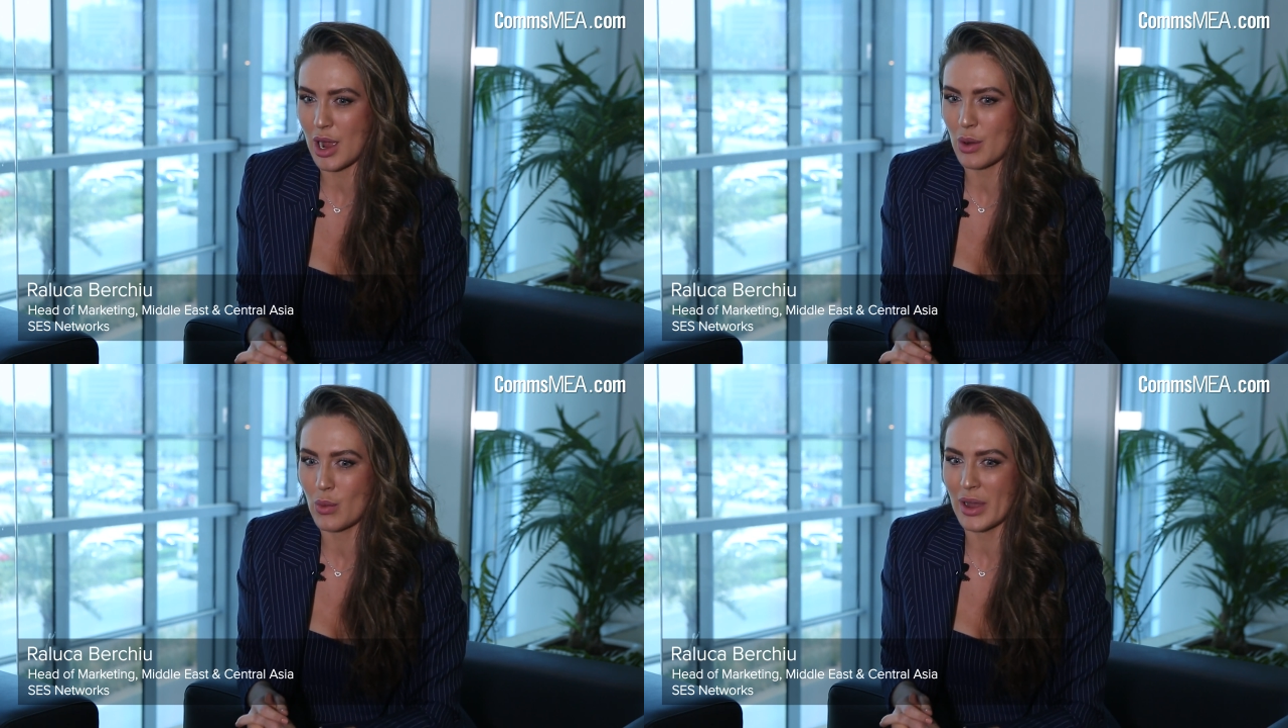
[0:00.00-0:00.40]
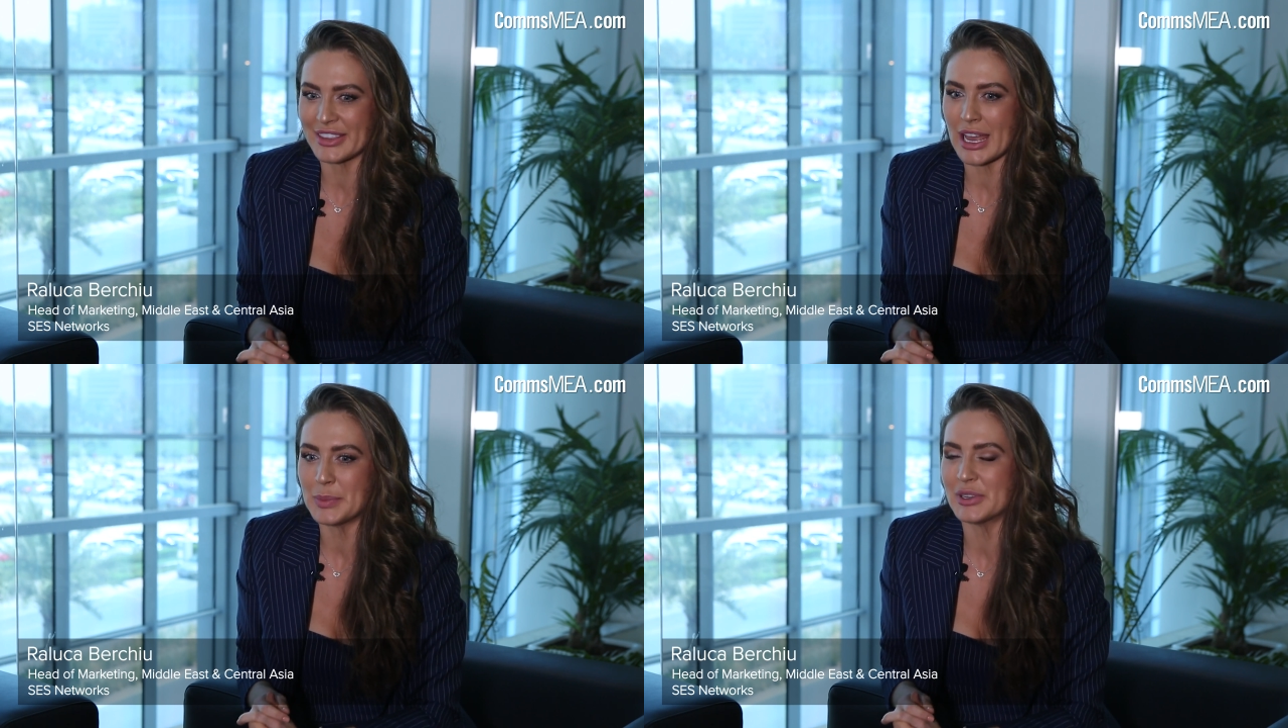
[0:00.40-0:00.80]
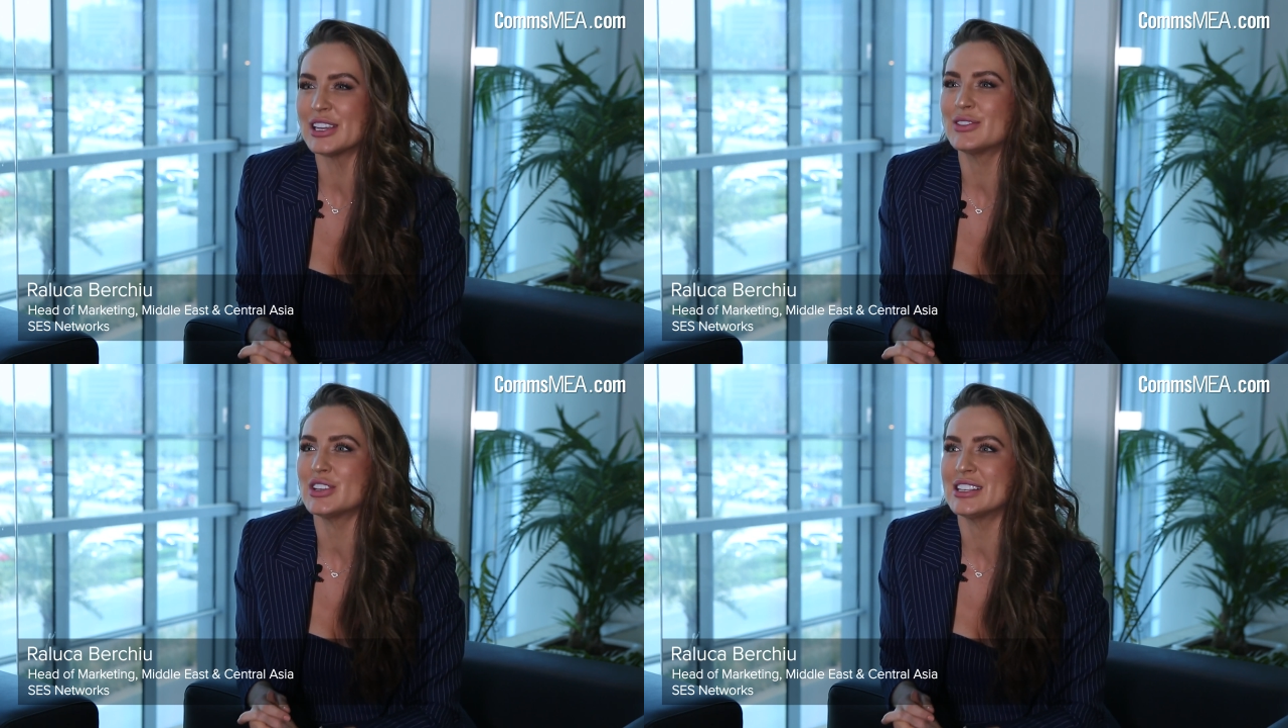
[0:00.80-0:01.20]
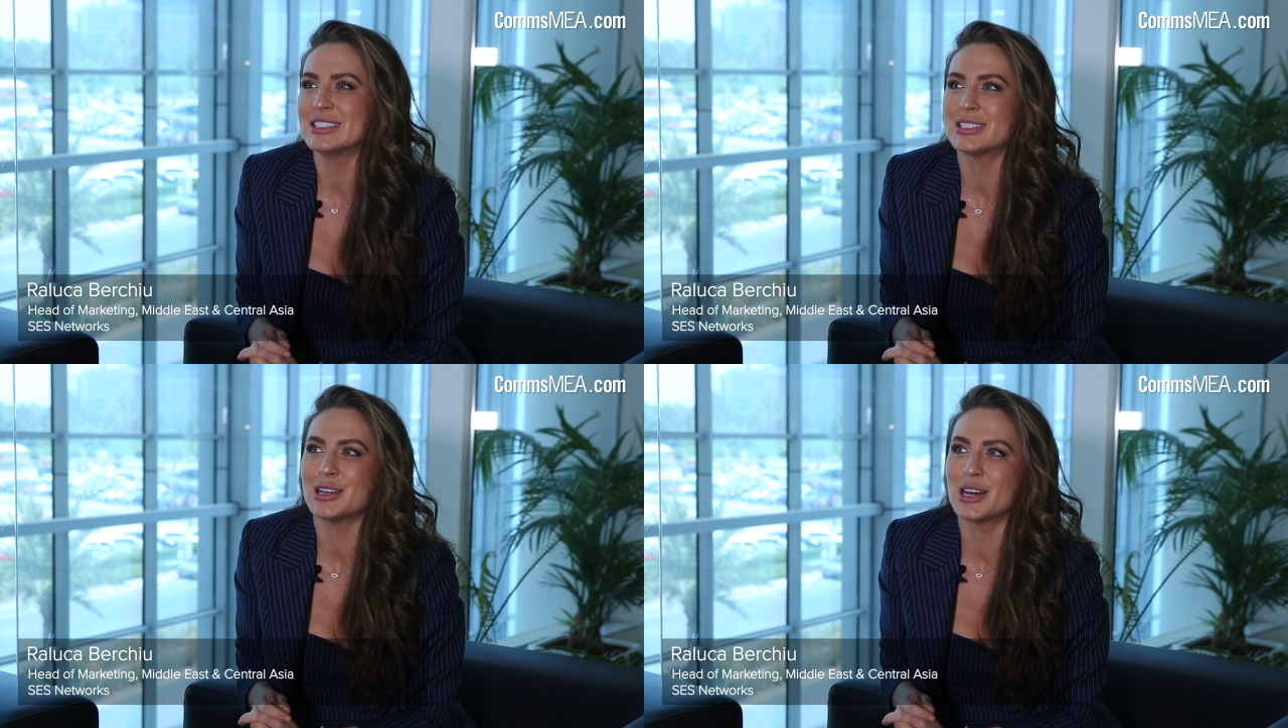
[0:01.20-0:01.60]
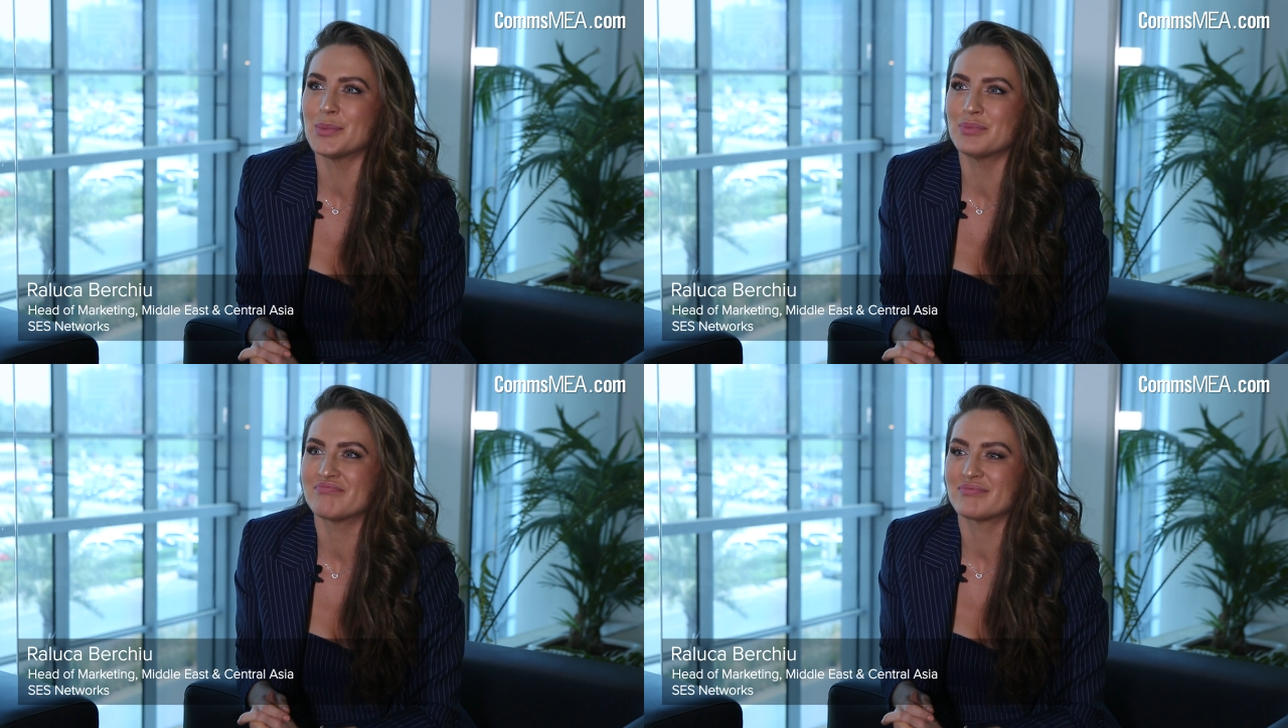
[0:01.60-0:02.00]
What I believe is
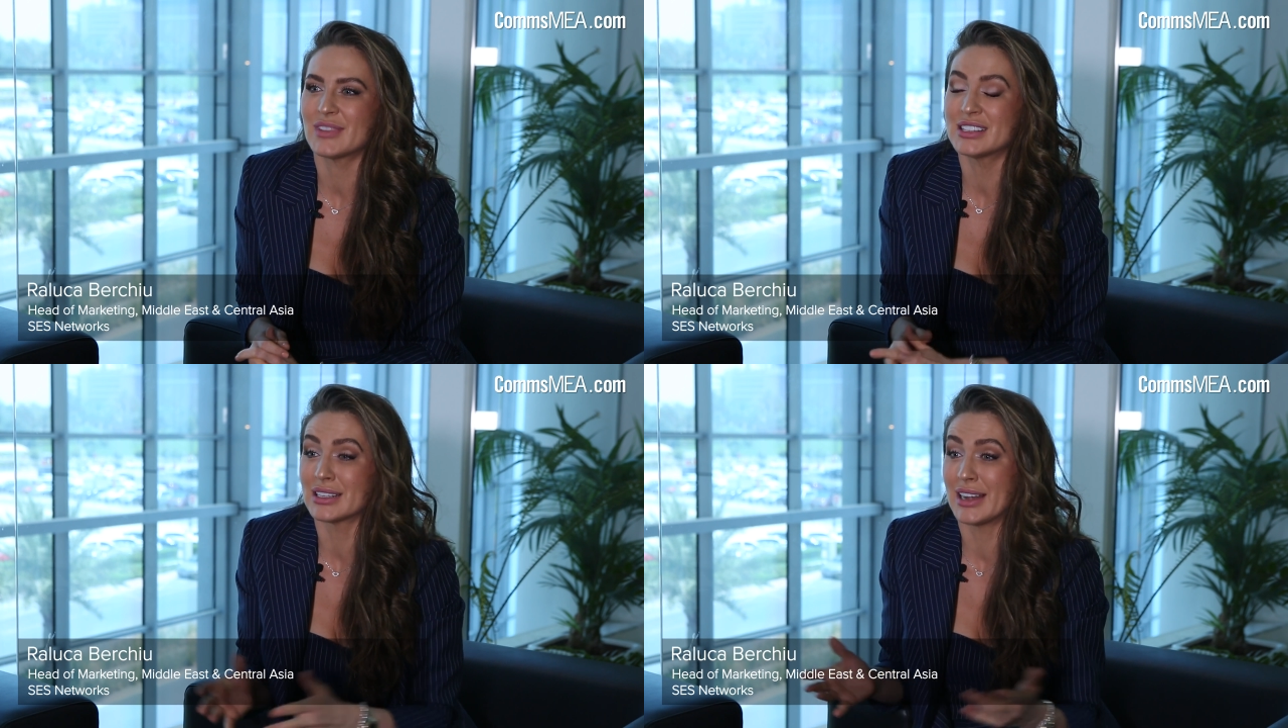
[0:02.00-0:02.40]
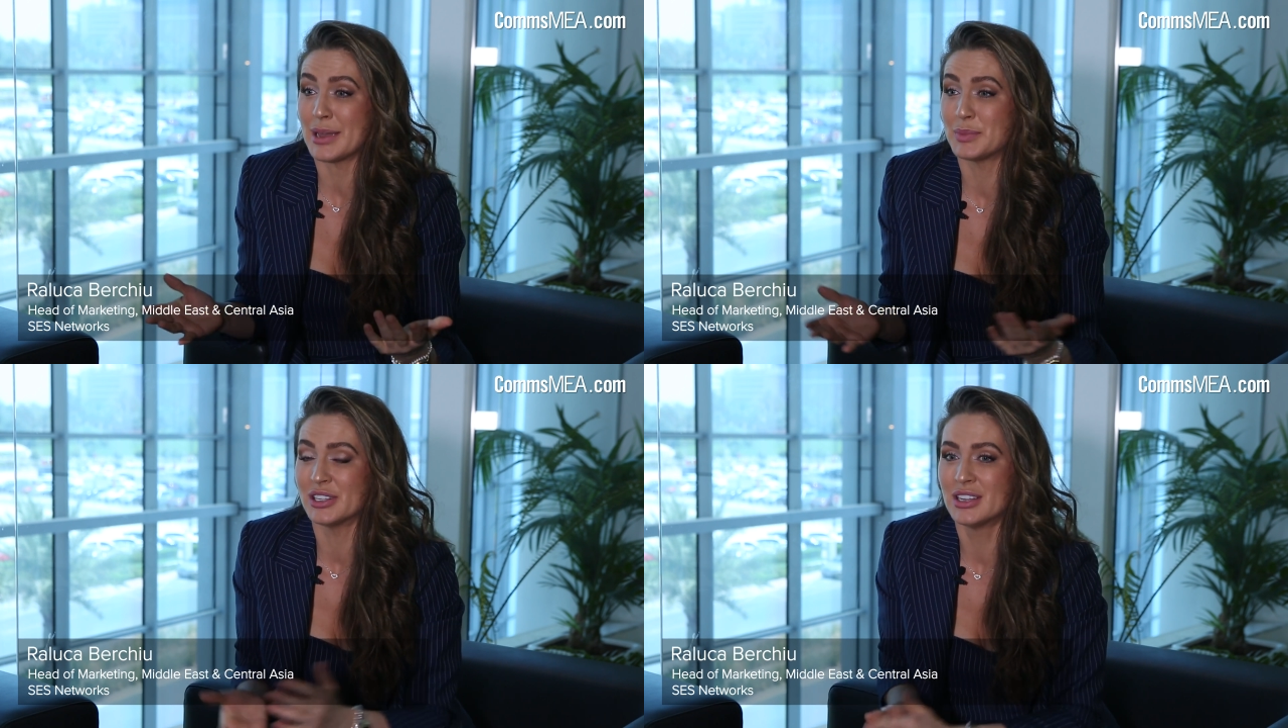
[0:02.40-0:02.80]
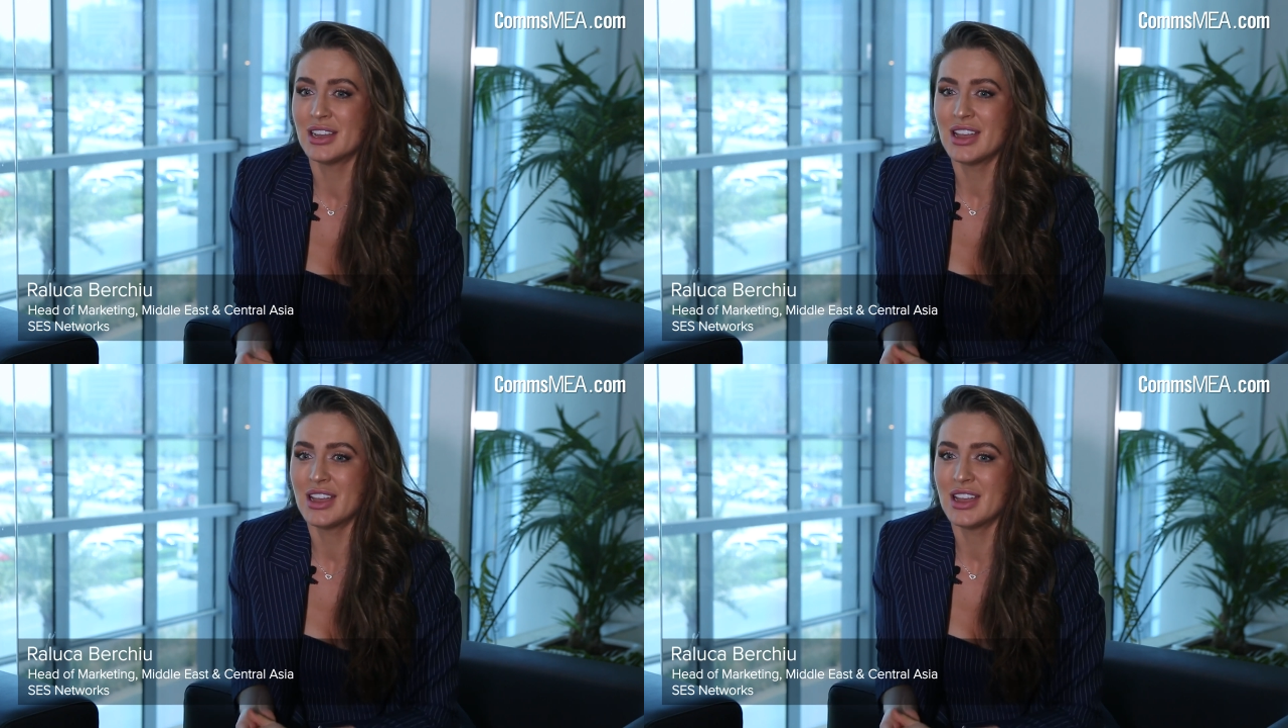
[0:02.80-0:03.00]
it's a label.